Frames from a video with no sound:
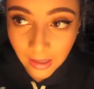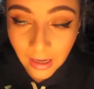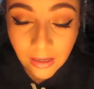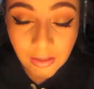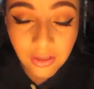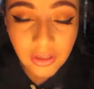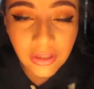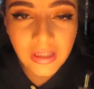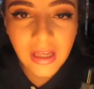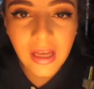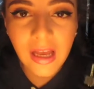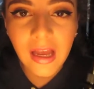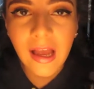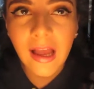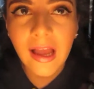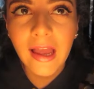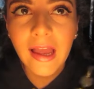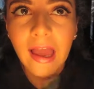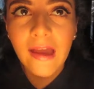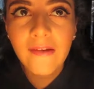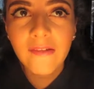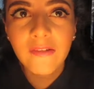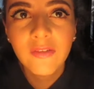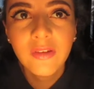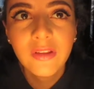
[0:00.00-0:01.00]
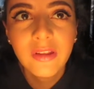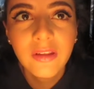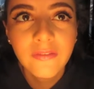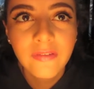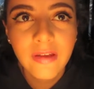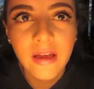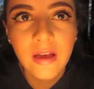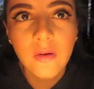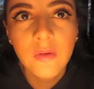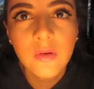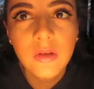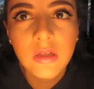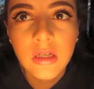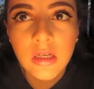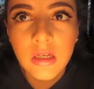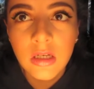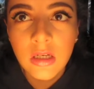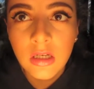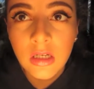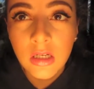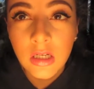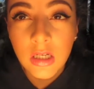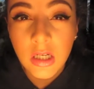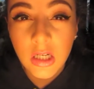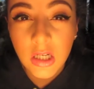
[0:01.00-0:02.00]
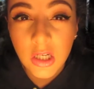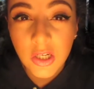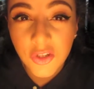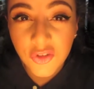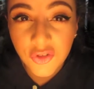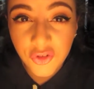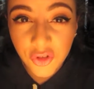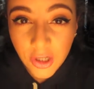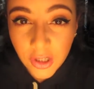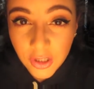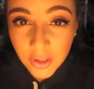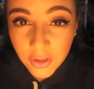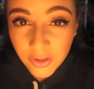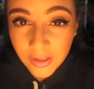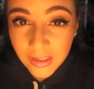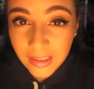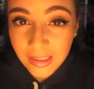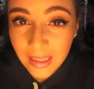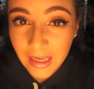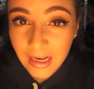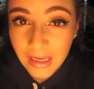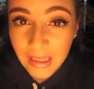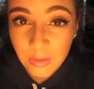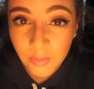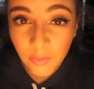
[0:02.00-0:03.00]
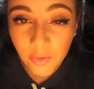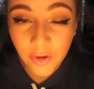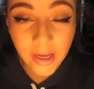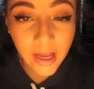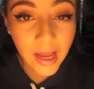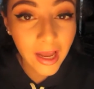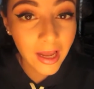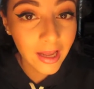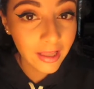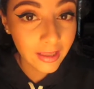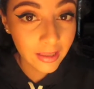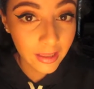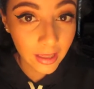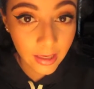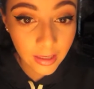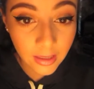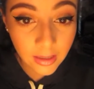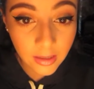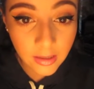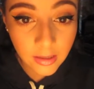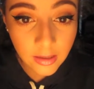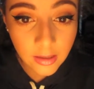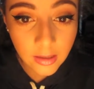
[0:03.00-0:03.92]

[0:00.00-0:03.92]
I haven't really found a drugstore setting spray I like.